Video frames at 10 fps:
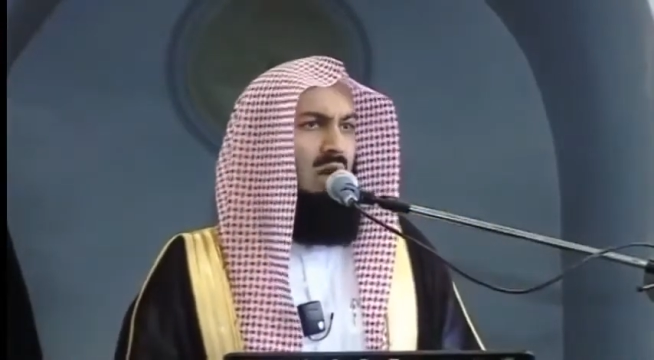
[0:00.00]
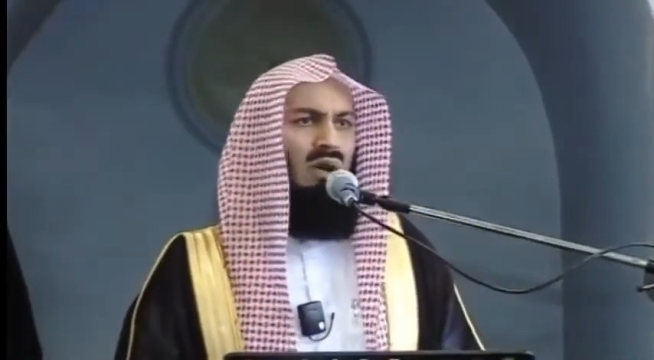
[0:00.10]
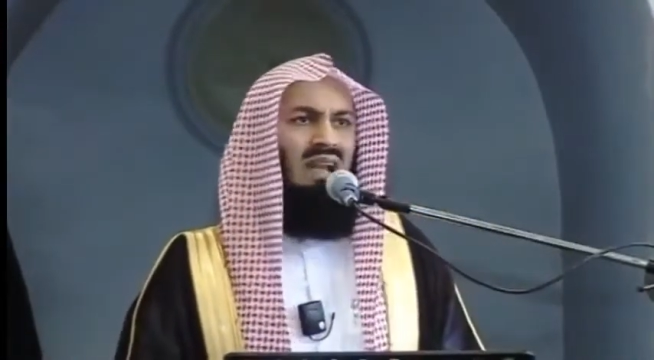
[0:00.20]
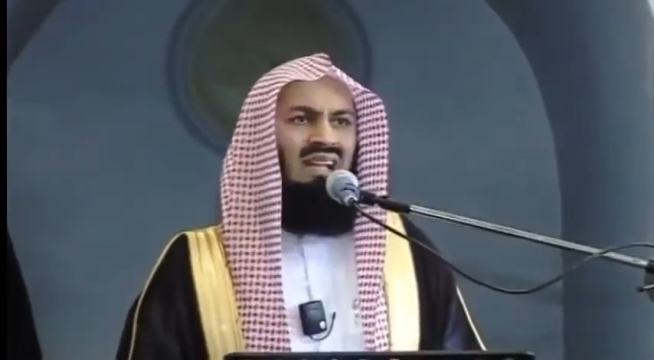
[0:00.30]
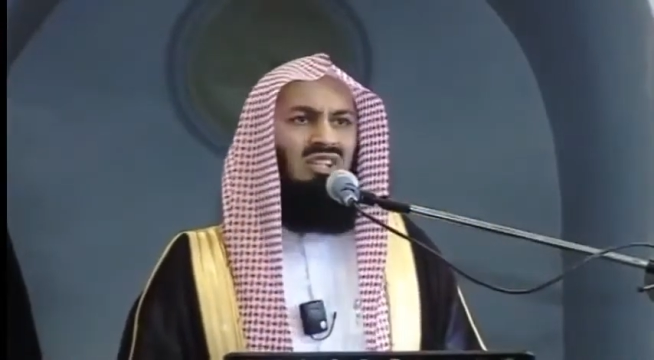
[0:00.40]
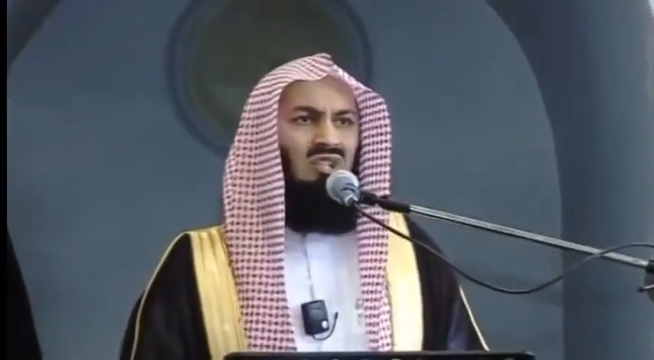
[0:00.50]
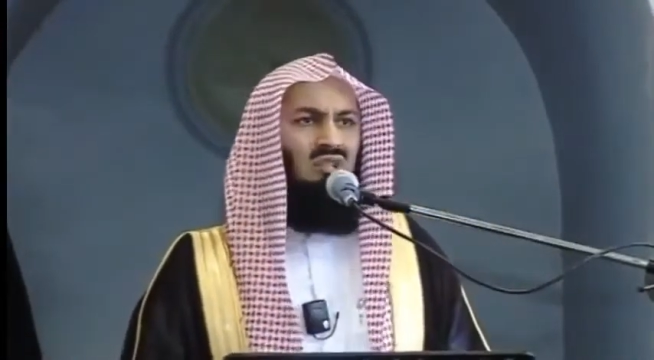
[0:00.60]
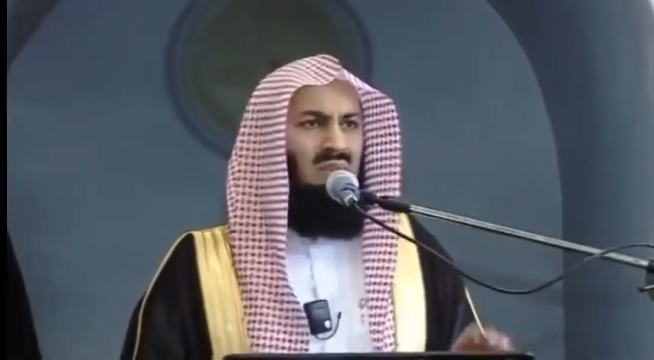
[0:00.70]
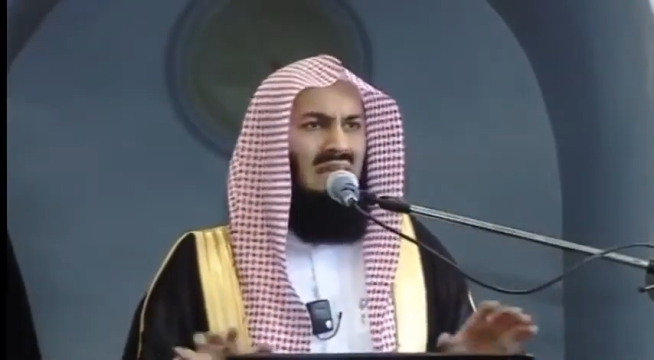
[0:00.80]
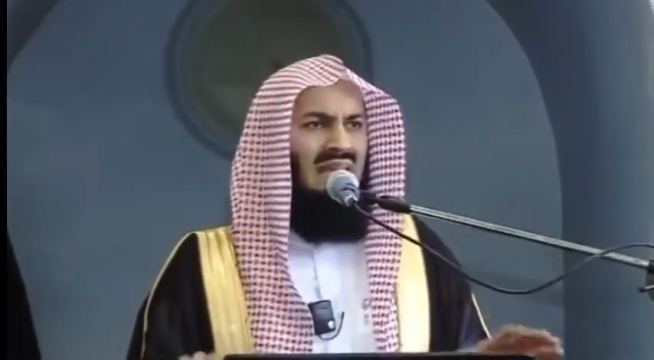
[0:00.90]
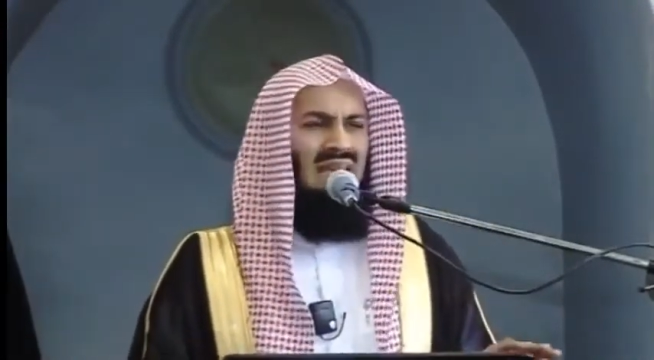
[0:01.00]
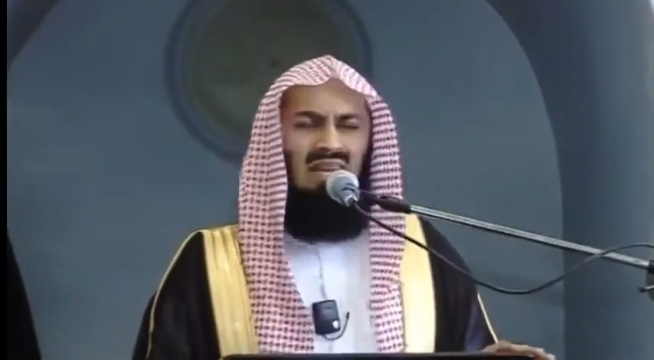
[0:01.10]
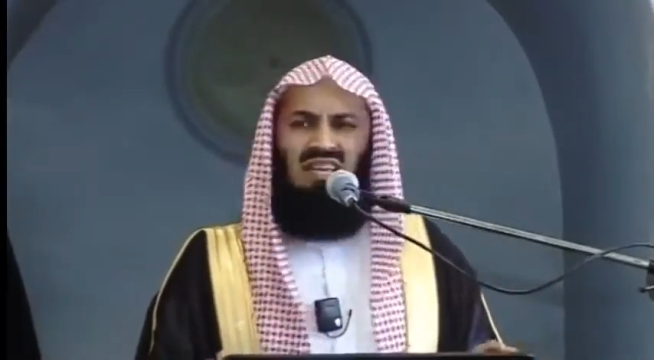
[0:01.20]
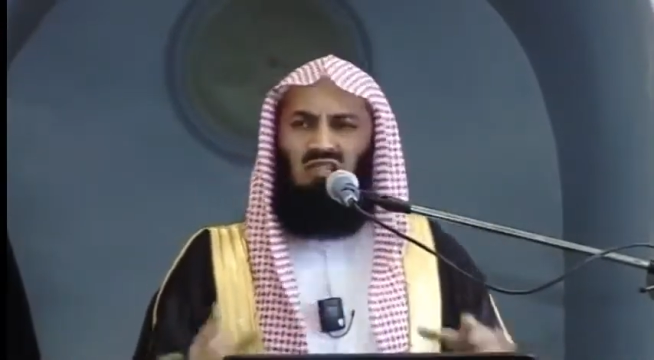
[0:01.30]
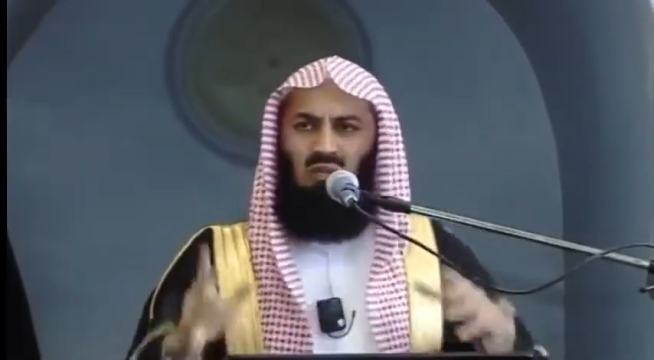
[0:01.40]
Our lunch today
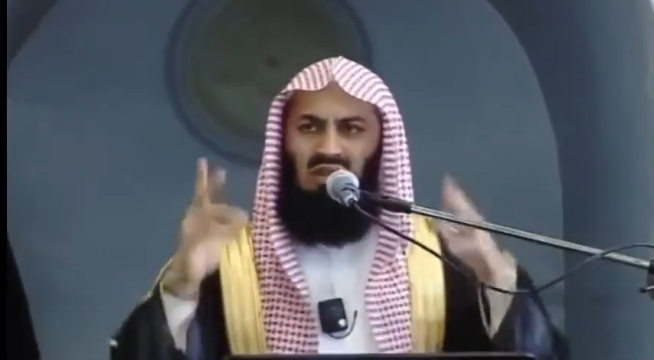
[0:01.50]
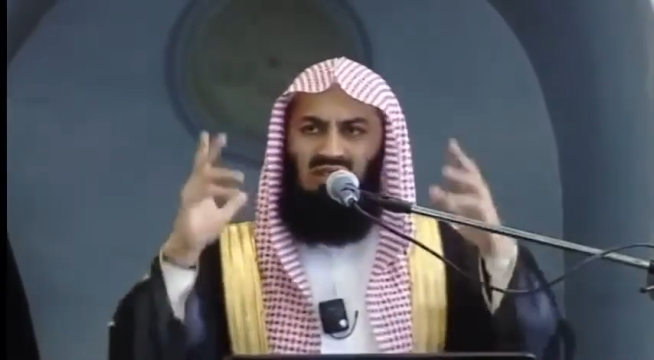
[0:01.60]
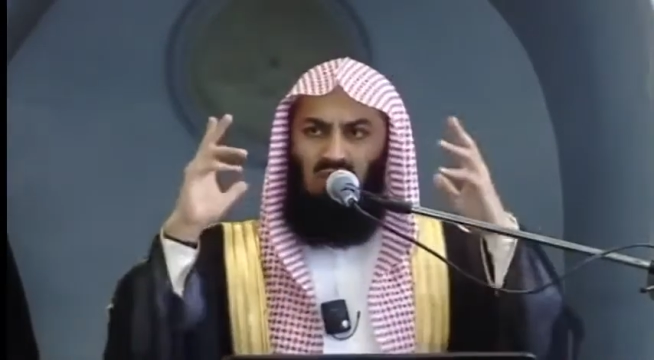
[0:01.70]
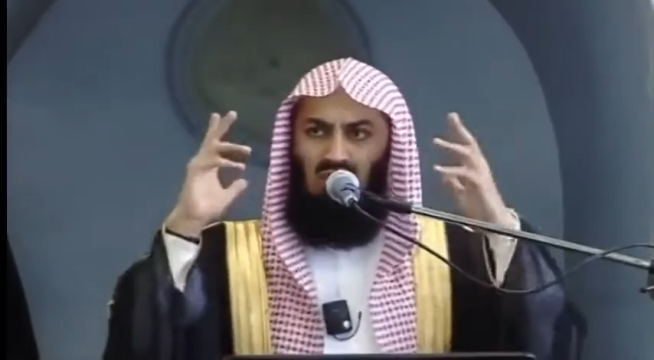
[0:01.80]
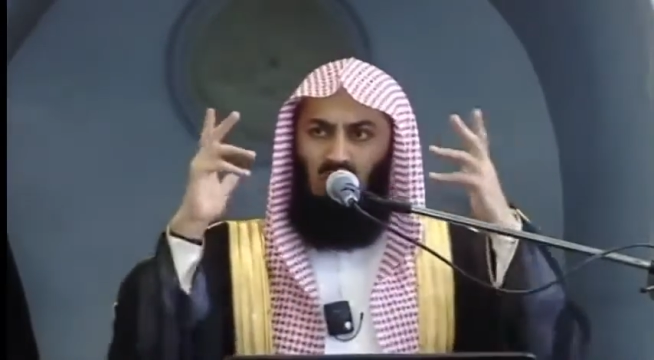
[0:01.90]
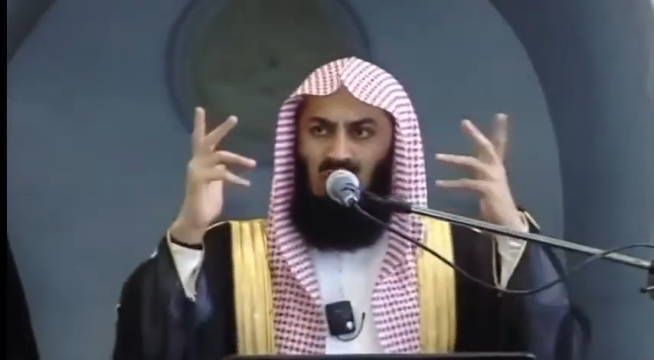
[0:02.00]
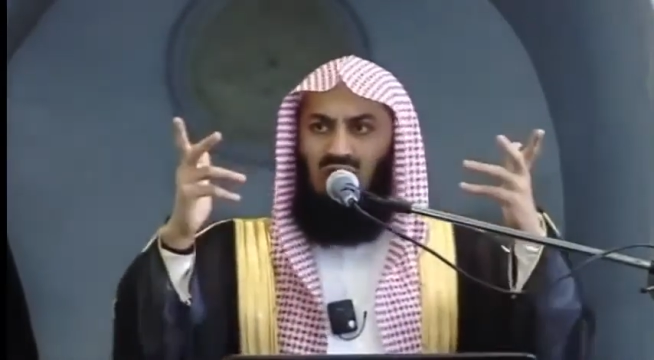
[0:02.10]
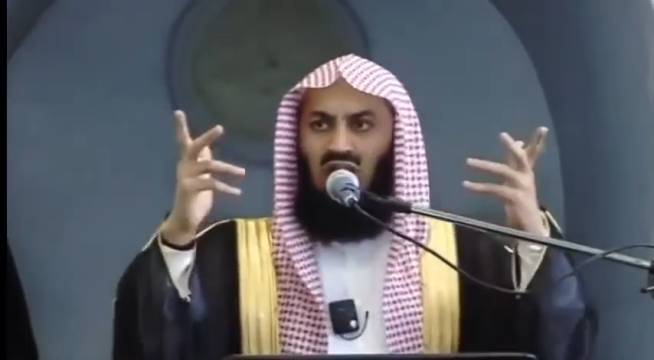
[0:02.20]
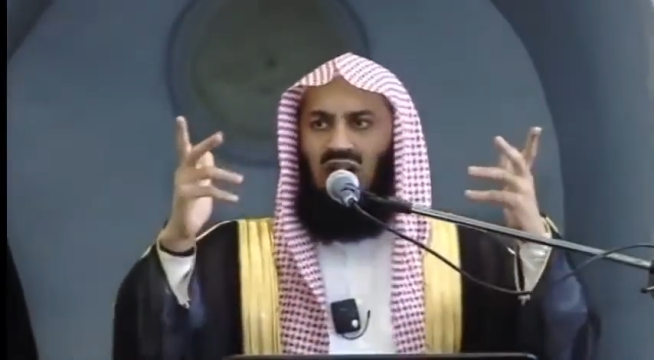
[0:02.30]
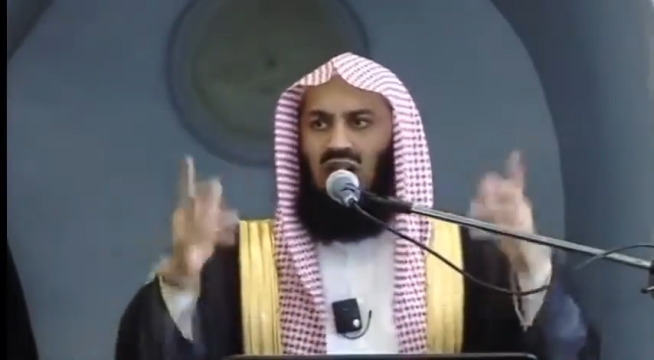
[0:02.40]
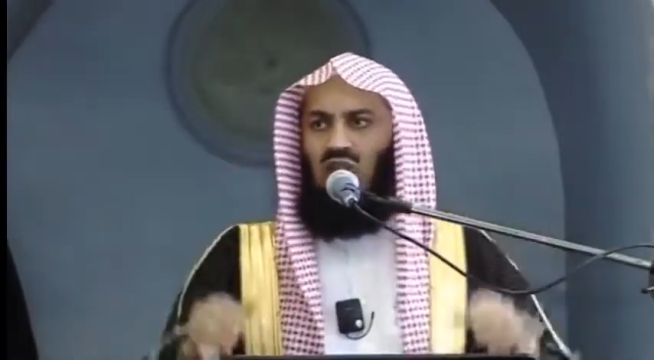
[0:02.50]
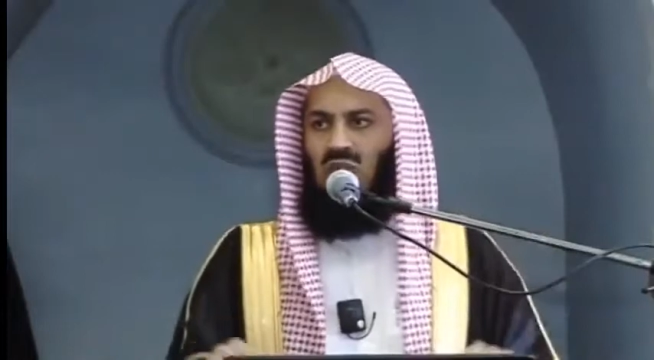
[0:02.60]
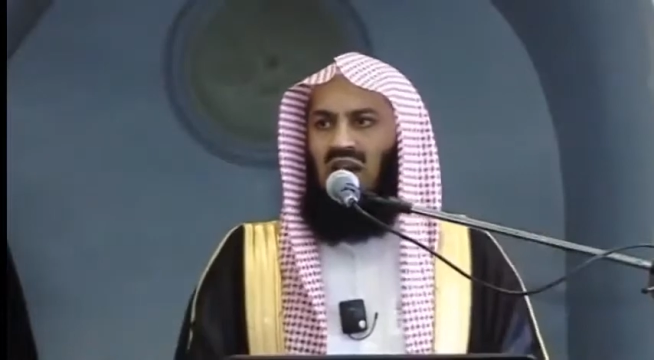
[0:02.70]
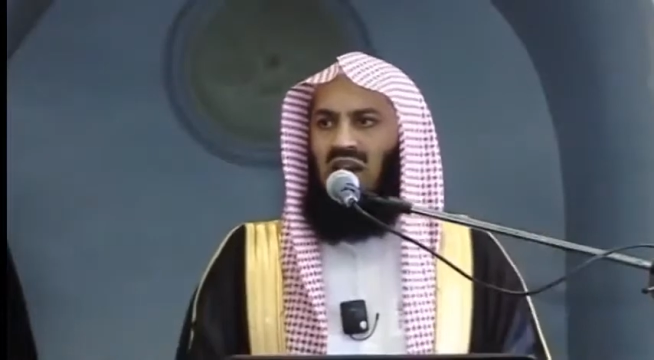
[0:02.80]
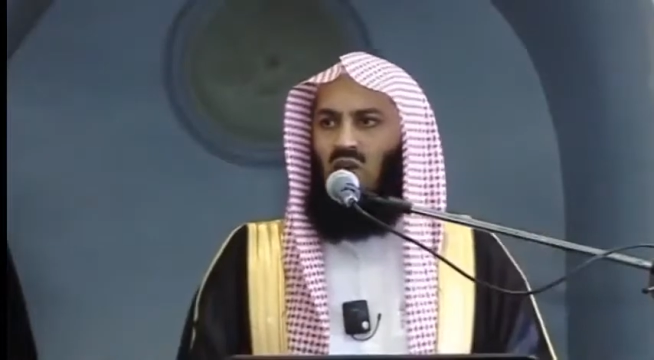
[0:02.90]
is to listen to the word of Allah
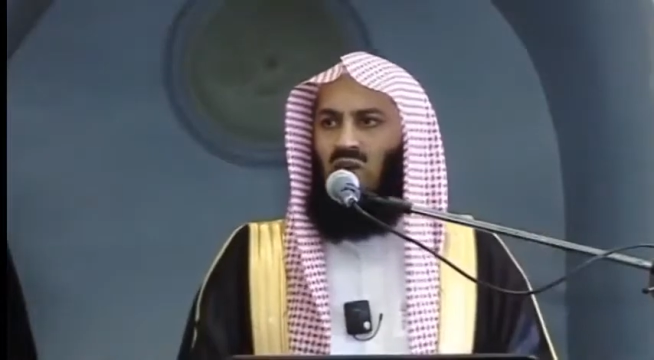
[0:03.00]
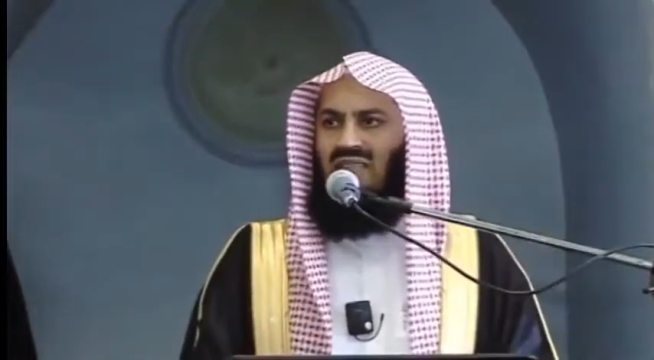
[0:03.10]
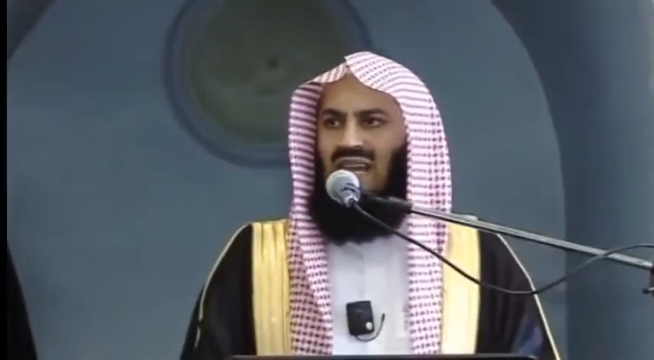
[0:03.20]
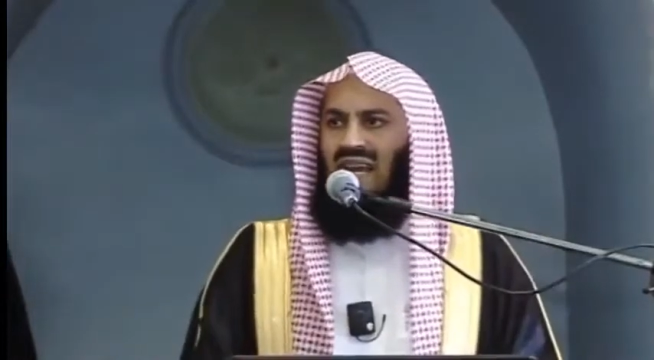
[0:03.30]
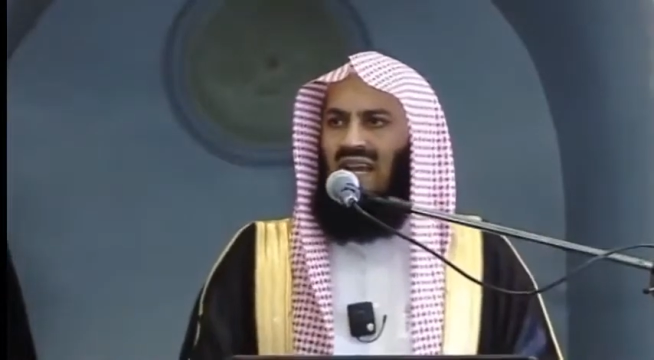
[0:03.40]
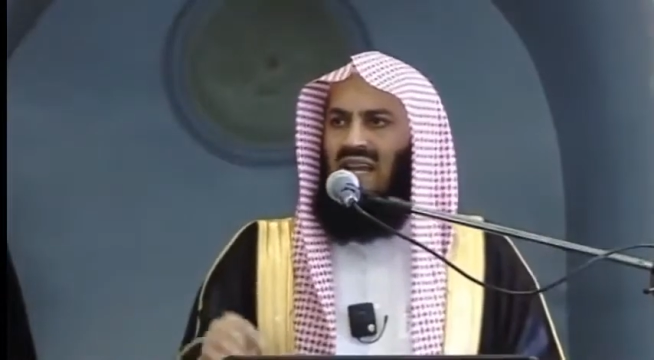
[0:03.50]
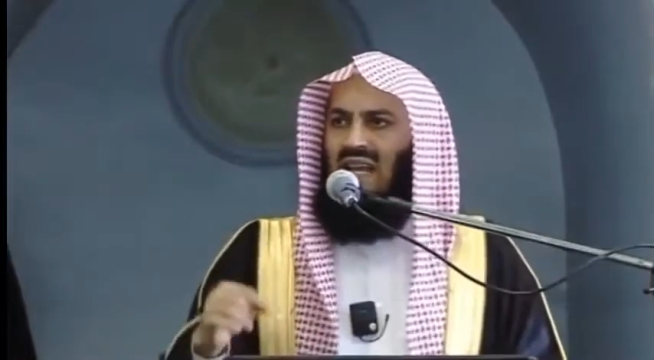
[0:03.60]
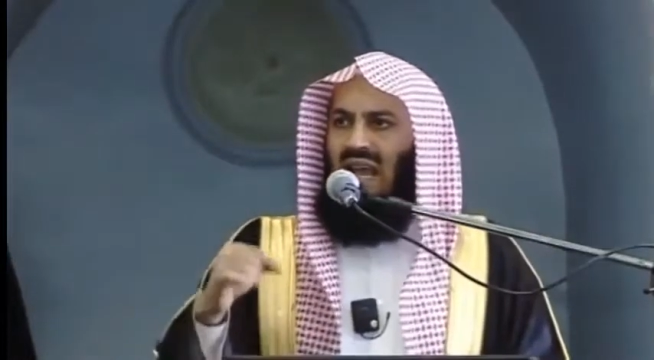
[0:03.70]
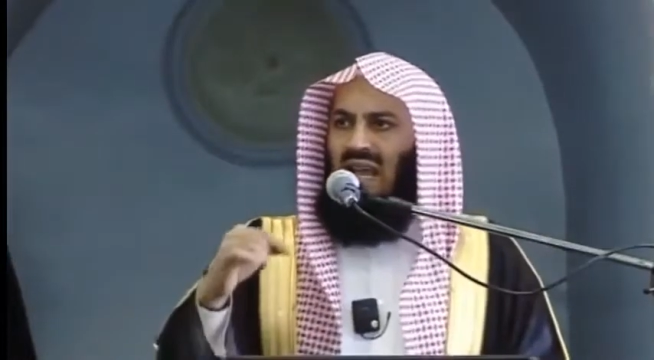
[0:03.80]
subhanahu wa ta'ala